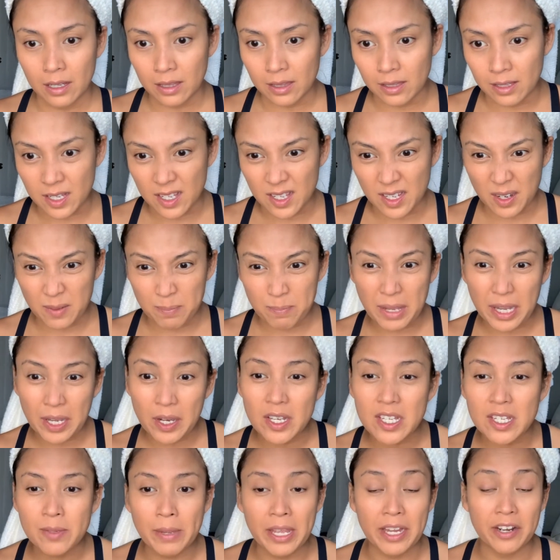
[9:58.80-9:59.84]
this,
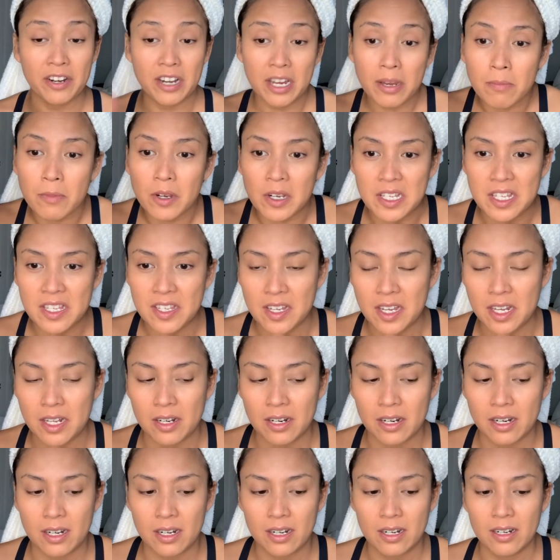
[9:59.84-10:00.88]
because my cream
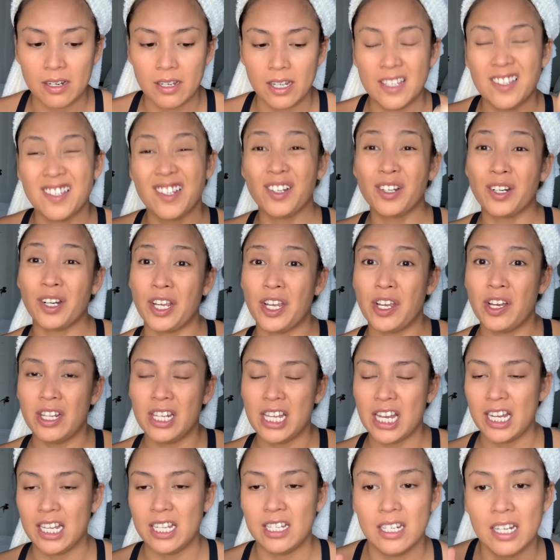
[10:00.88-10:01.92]
concealer, it's a
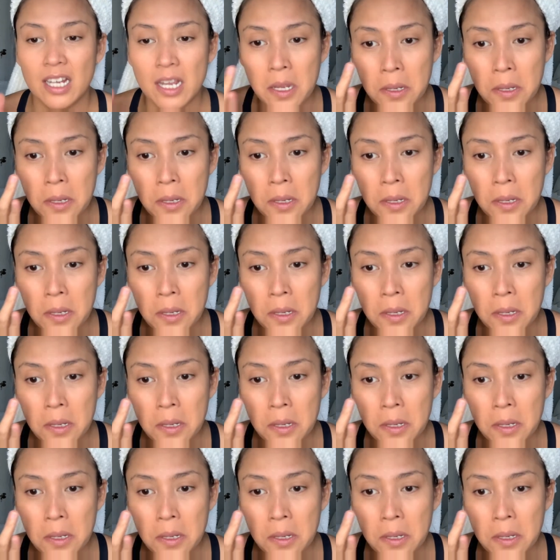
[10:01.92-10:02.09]
Crayolan.